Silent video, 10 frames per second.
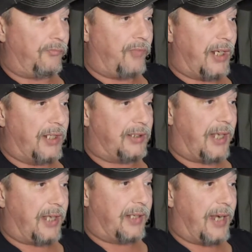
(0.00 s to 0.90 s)
is
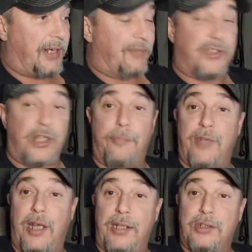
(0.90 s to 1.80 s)
that, like, if some
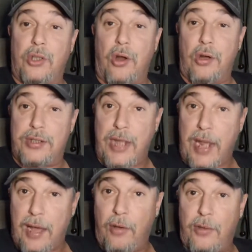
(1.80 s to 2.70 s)
things are
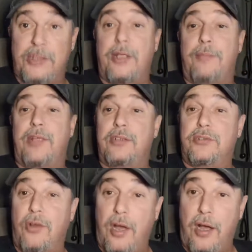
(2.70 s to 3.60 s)
down and some things
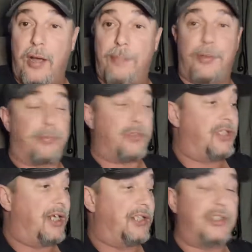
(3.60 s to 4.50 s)
are up, the
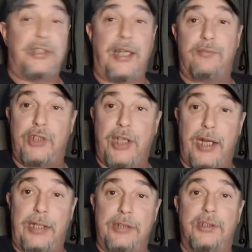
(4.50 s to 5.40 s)
percentages have
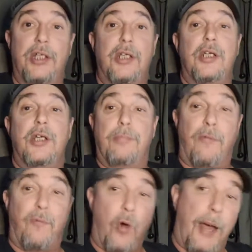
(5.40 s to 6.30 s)
changed,
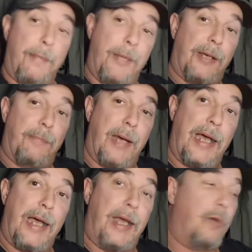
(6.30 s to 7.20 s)
before I make a
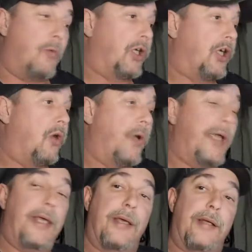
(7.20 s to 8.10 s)
buy, I will go
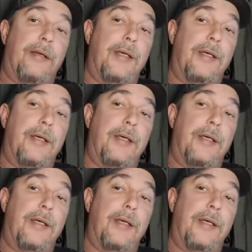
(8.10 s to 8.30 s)
in